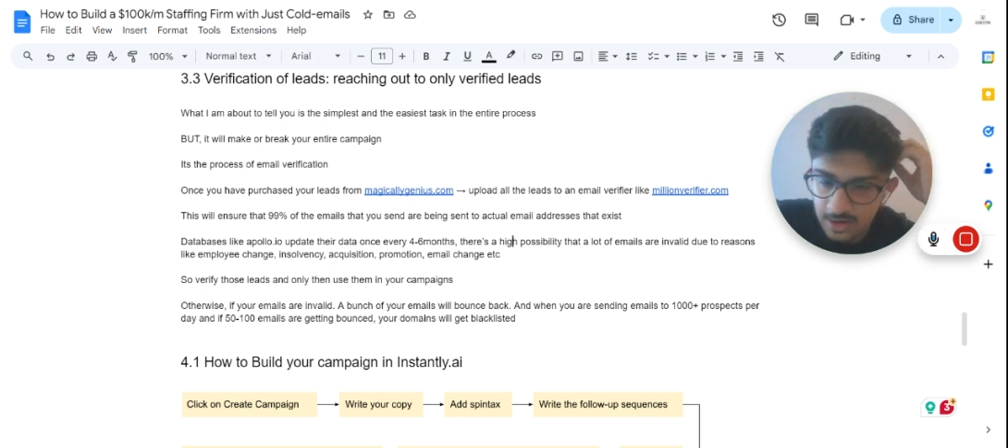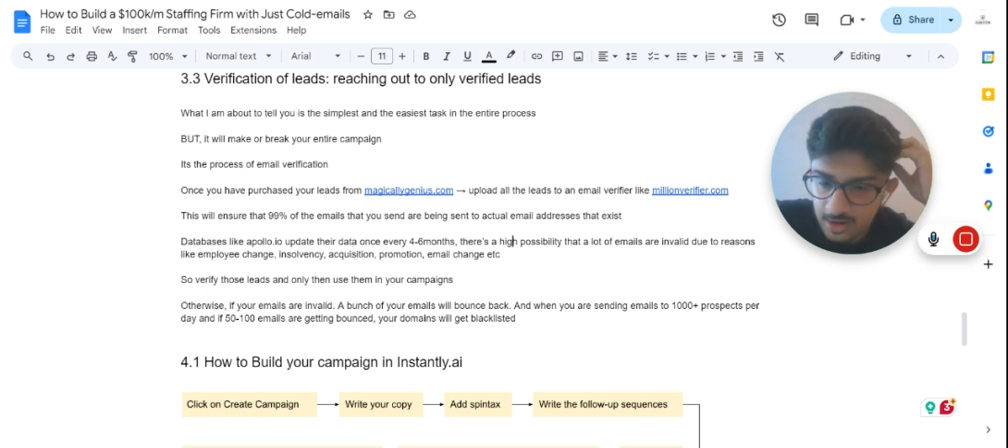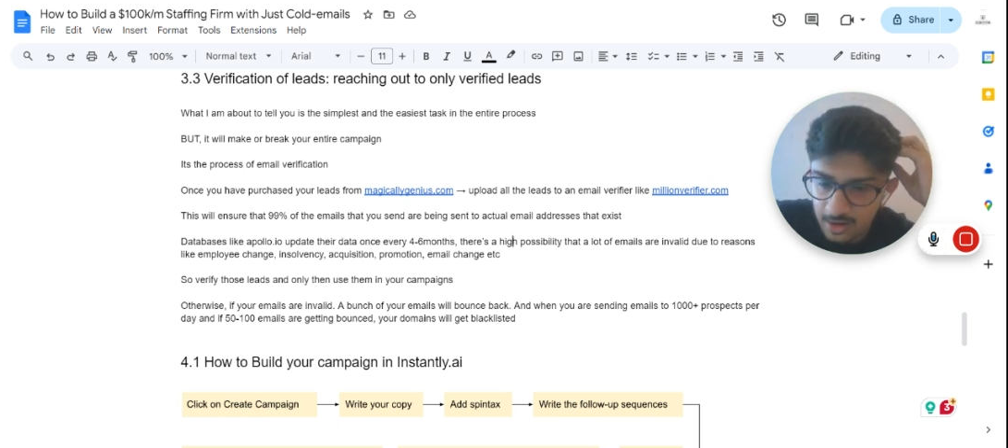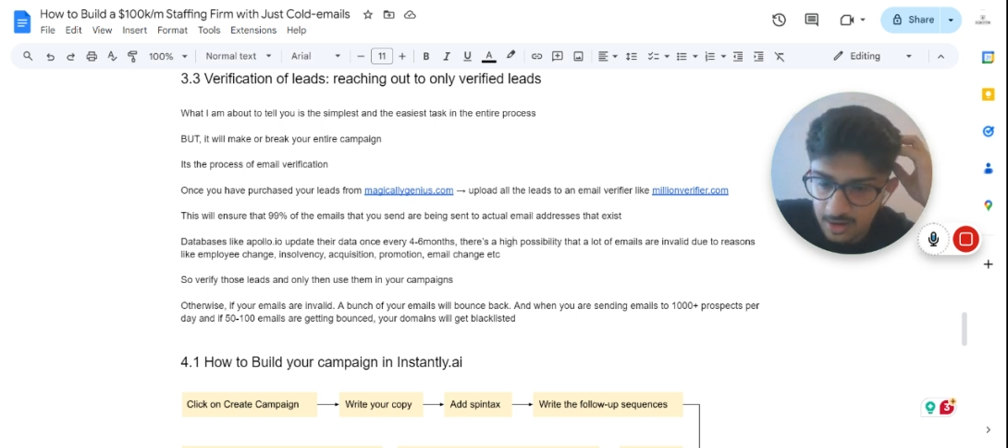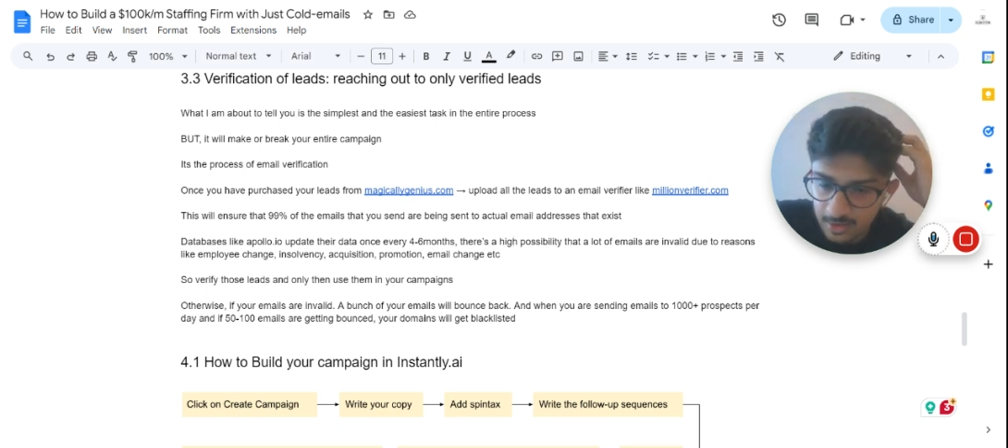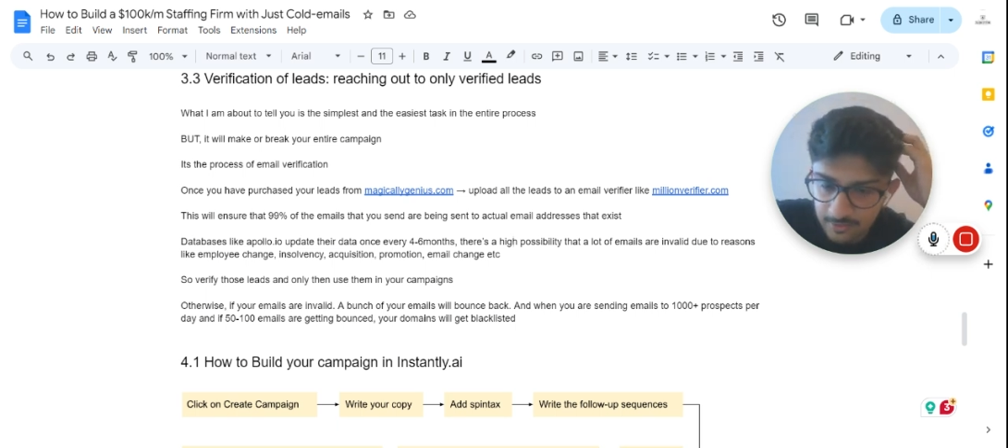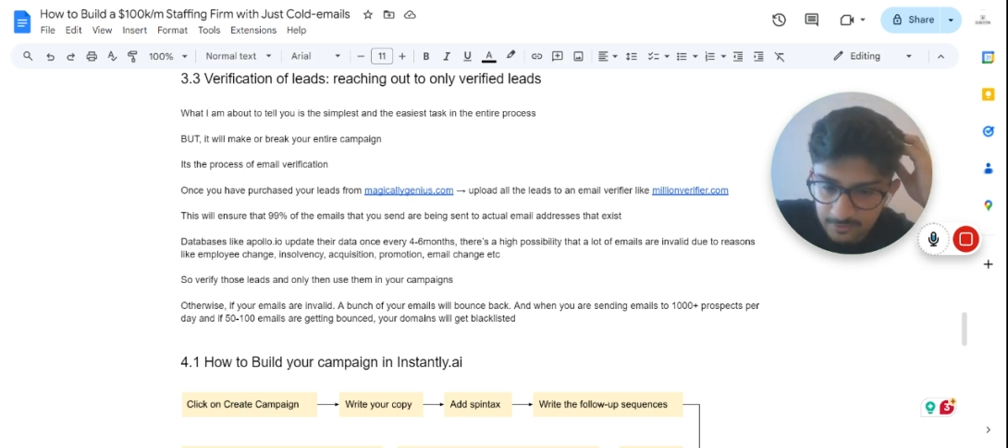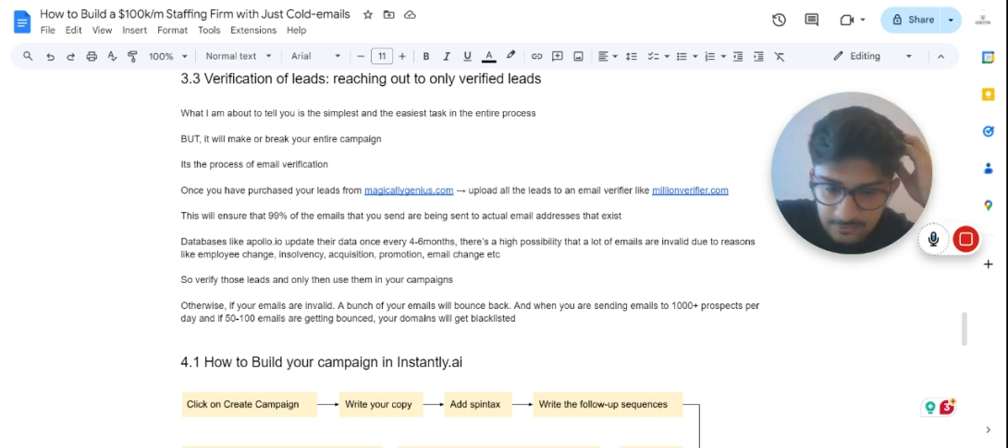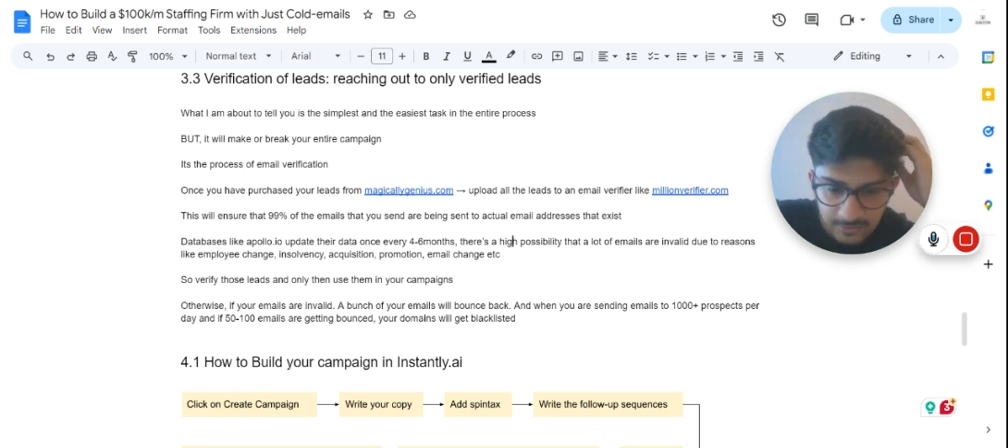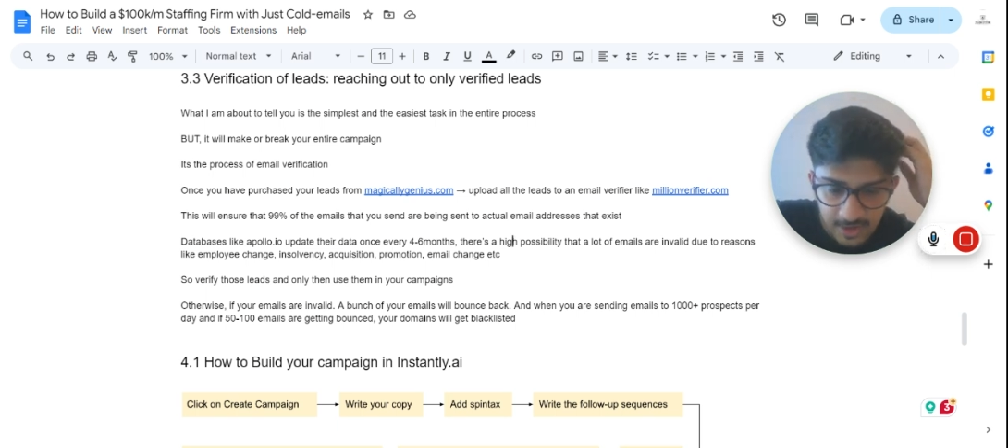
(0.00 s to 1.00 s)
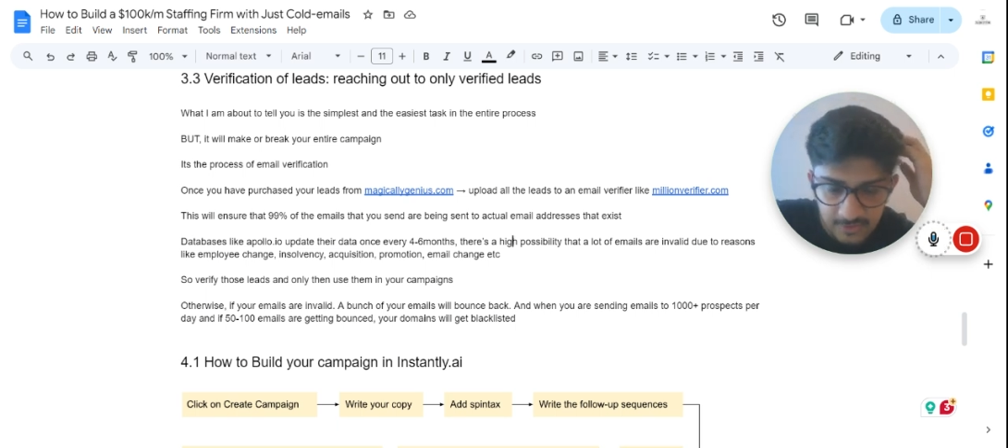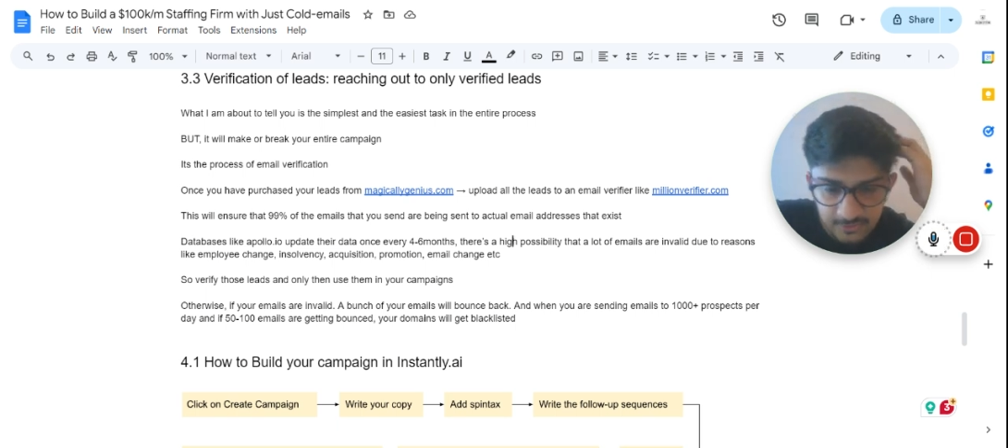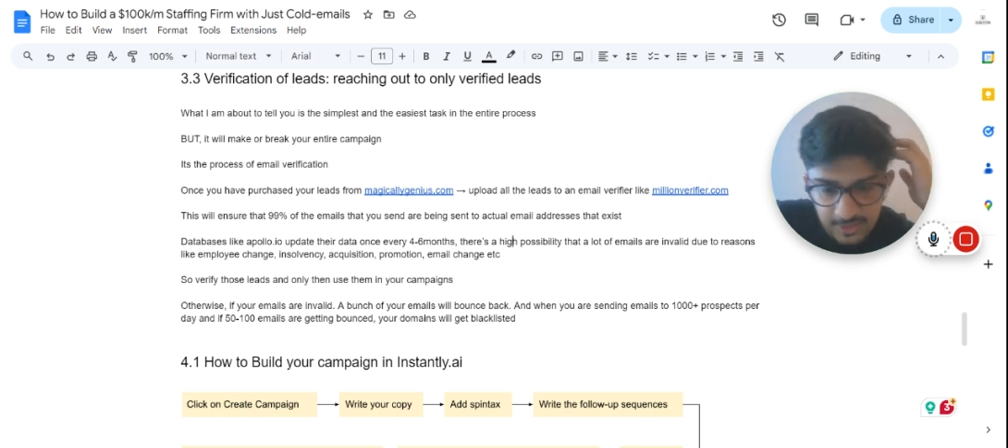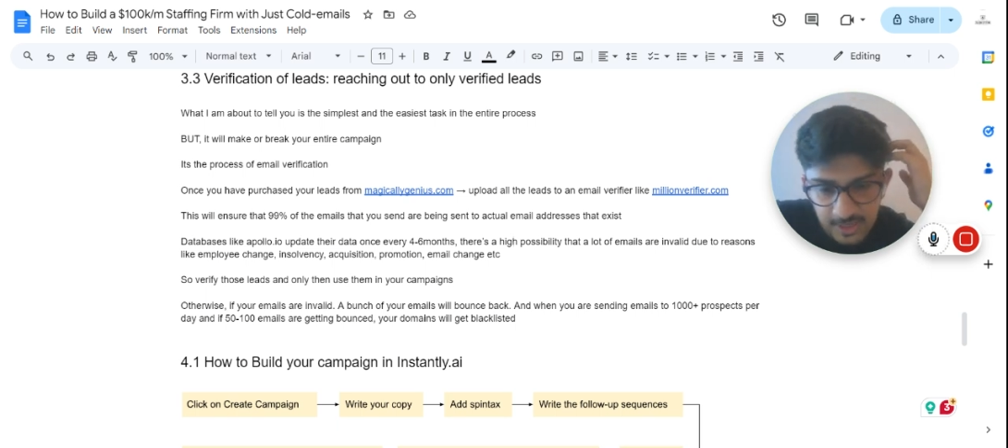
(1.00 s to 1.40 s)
5,